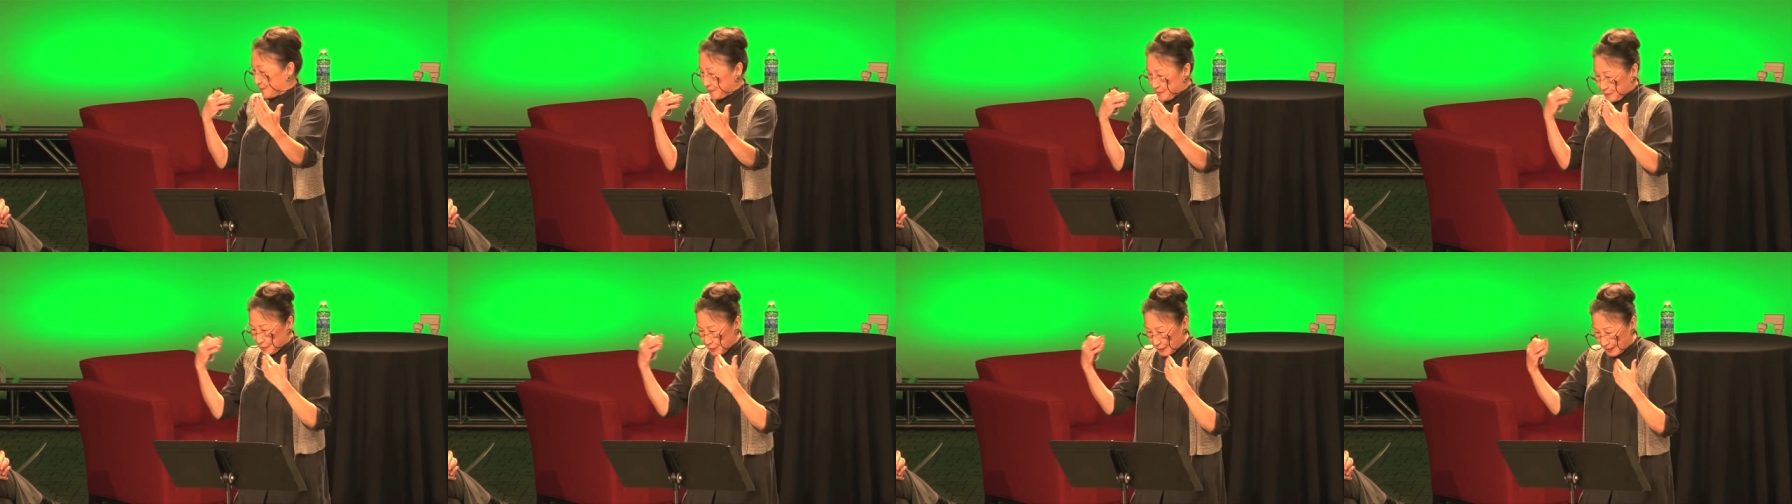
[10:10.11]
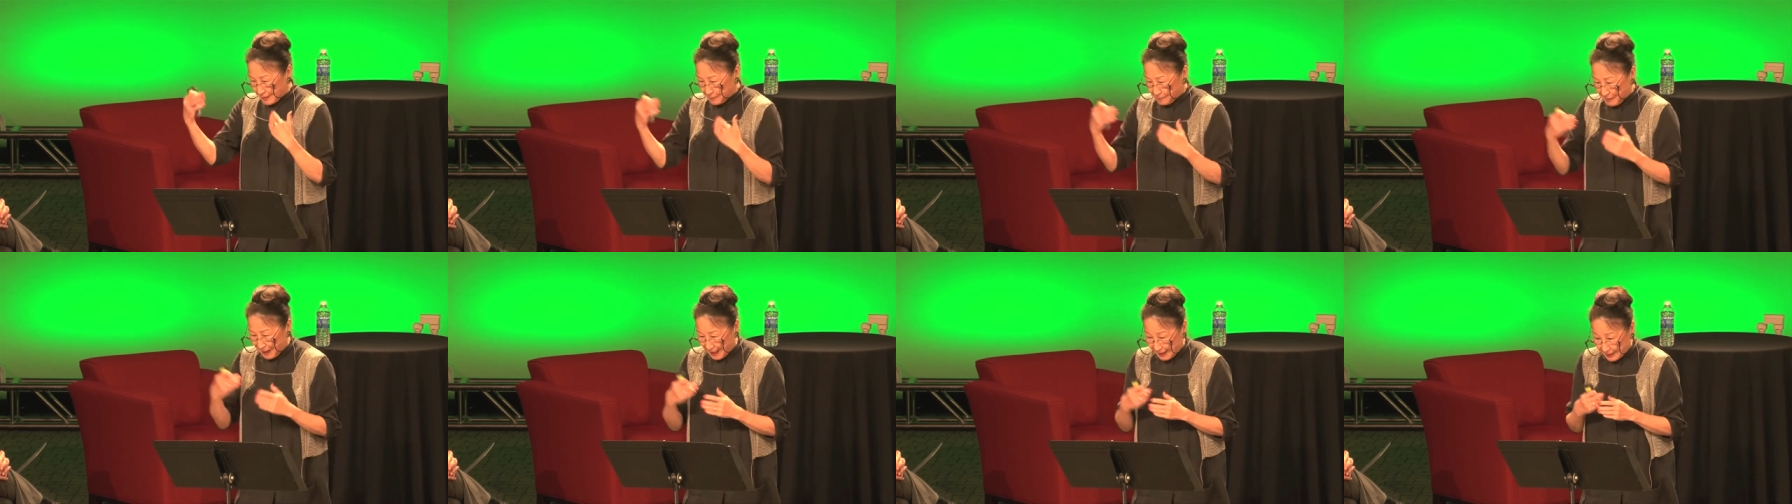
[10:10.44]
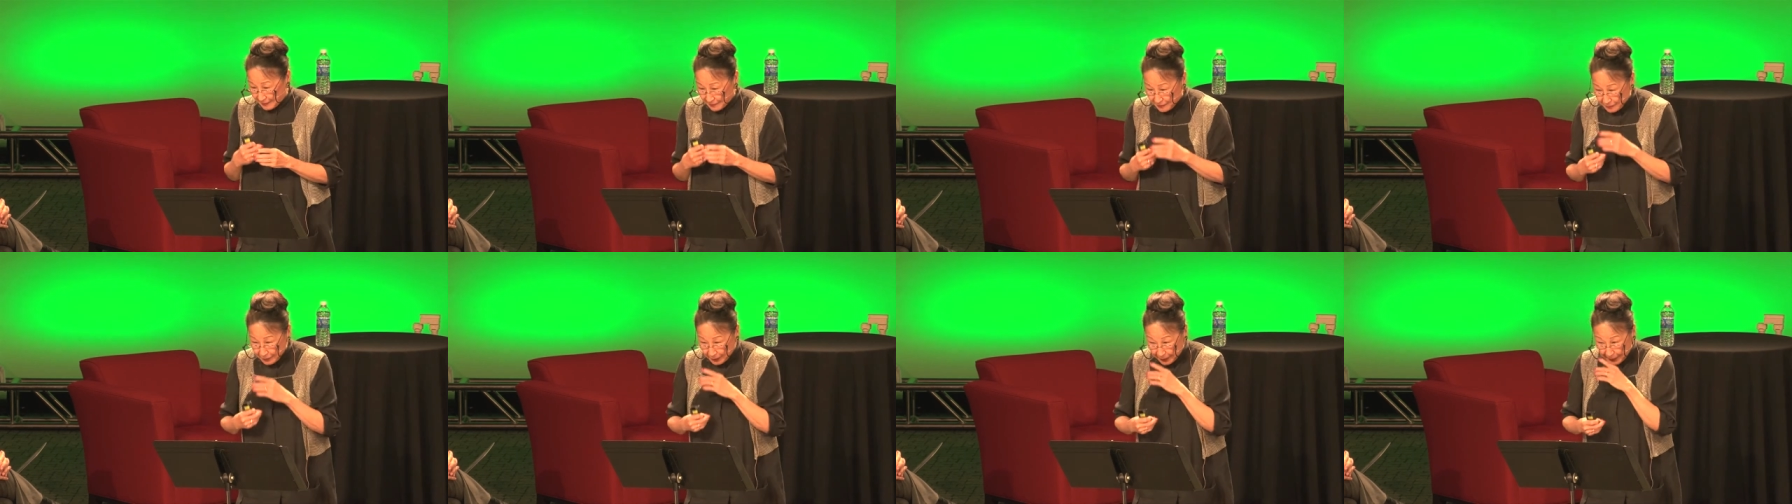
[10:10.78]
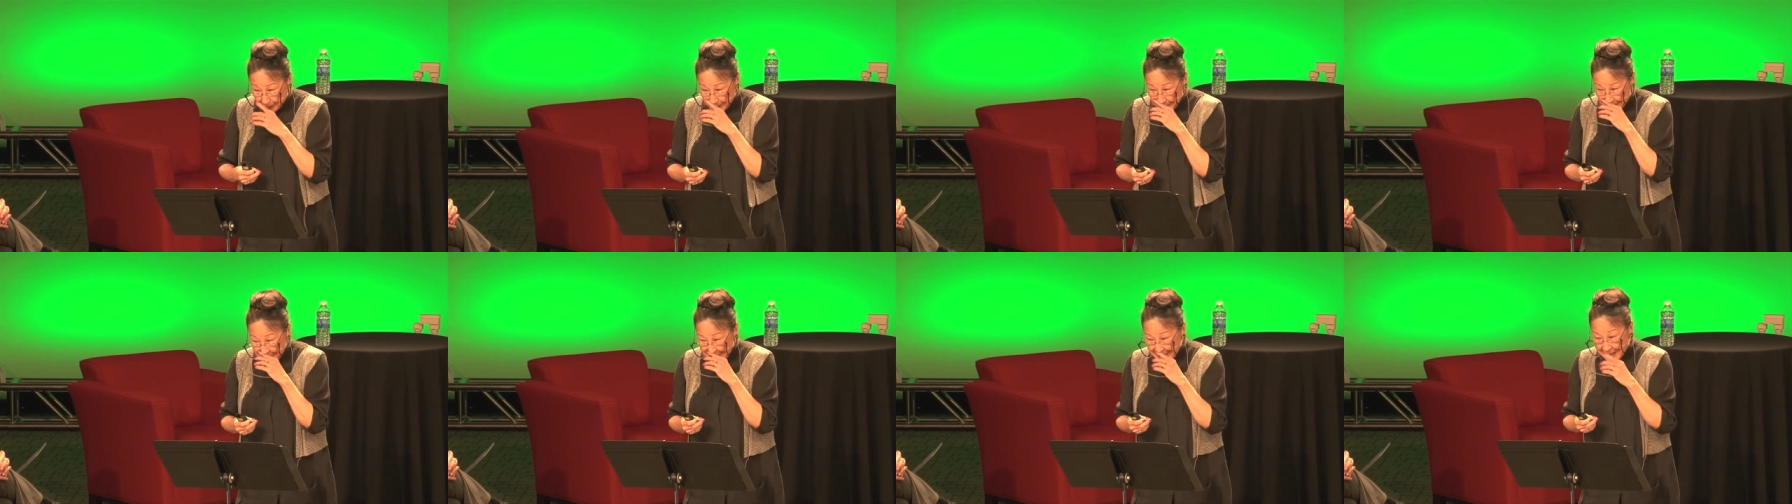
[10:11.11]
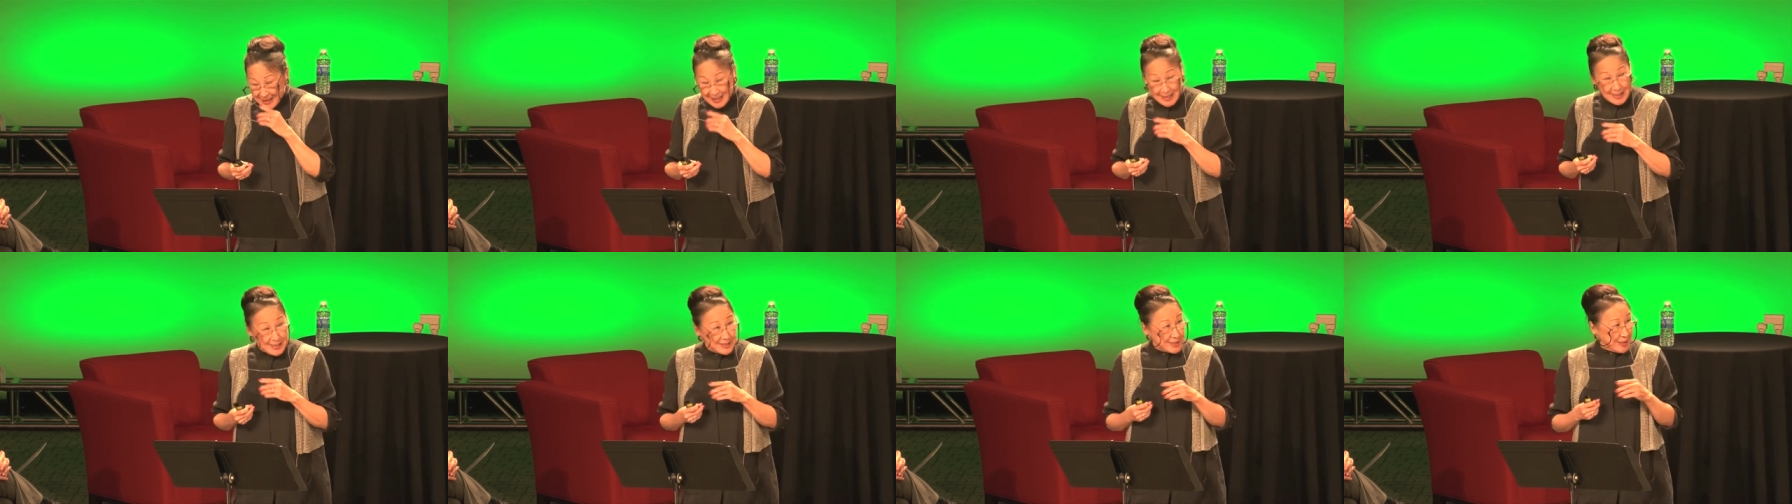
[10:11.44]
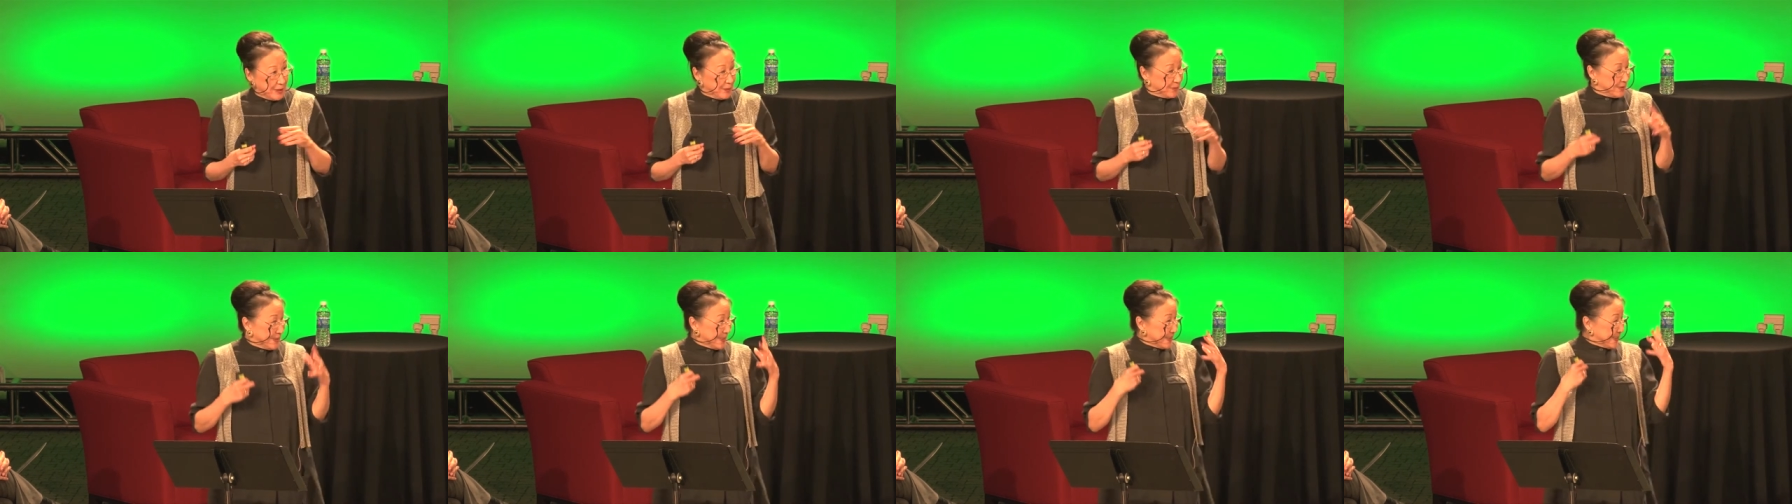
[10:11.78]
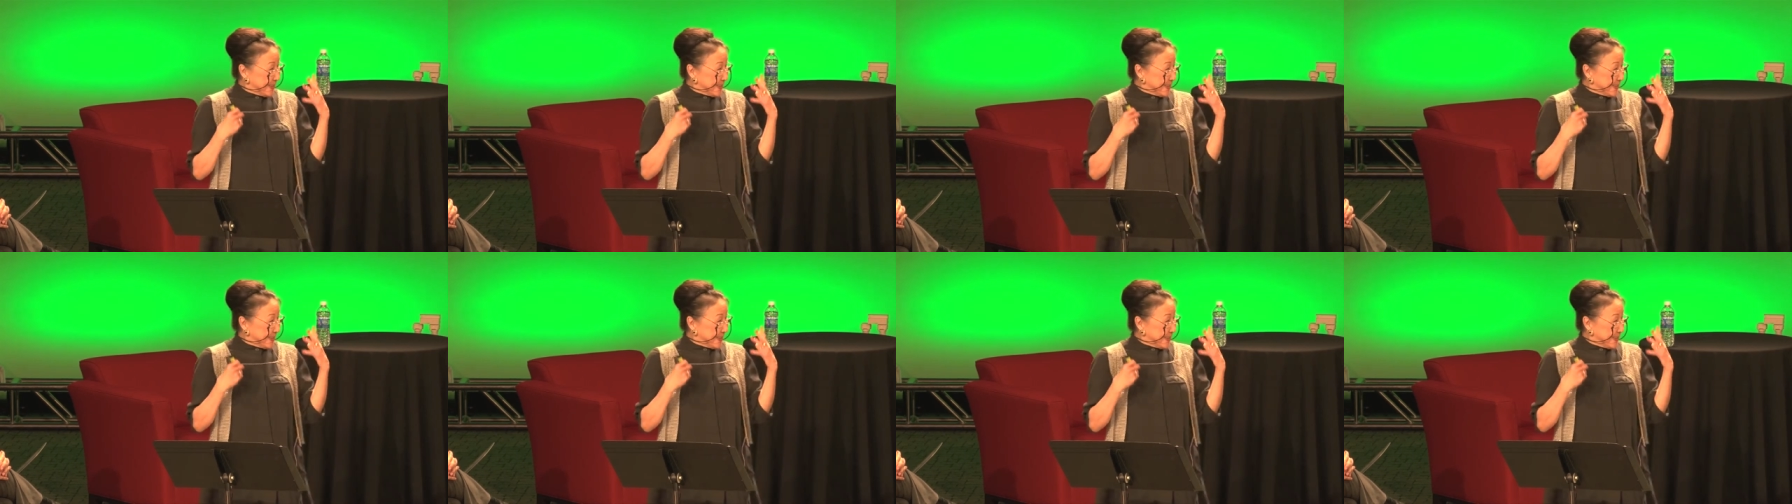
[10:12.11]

forth, back and forth. So this